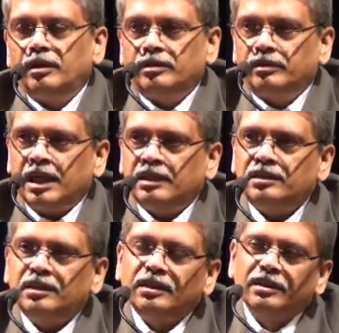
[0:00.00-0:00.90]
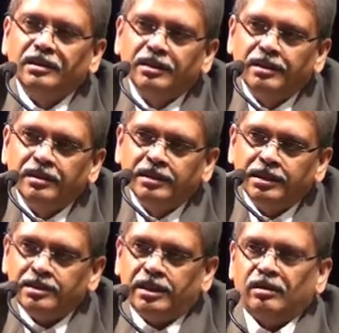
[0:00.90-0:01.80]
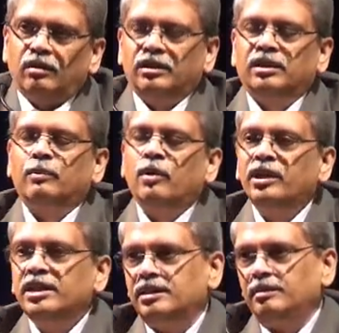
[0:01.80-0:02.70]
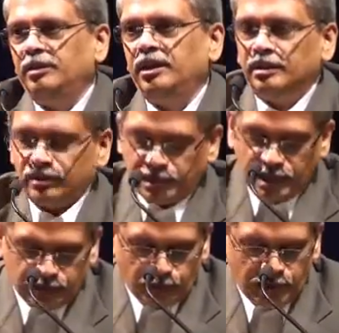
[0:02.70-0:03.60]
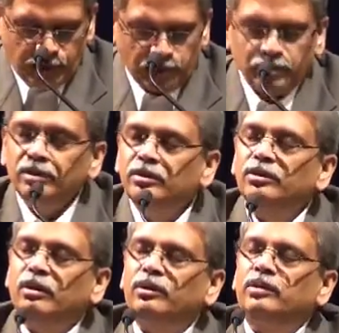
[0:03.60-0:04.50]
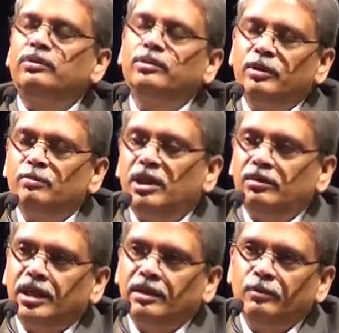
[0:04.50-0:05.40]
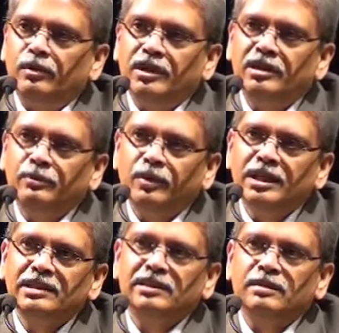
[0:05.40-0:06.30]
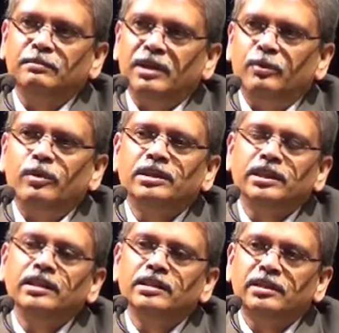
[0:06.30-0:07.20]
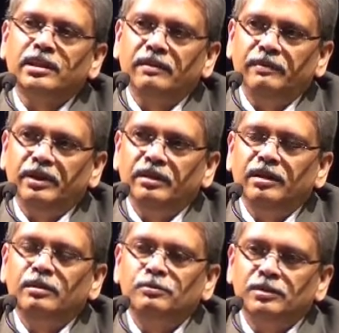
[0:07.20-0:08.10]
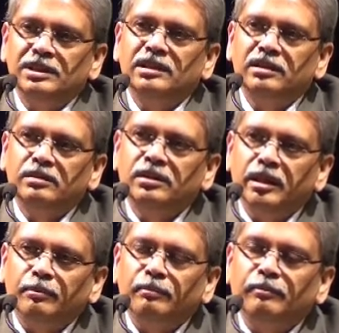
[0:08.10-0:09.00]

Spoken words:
So that's just technology. Now what does it mean? So that's what I want to talk to you about, and what does it imply? What changes can we foresee today?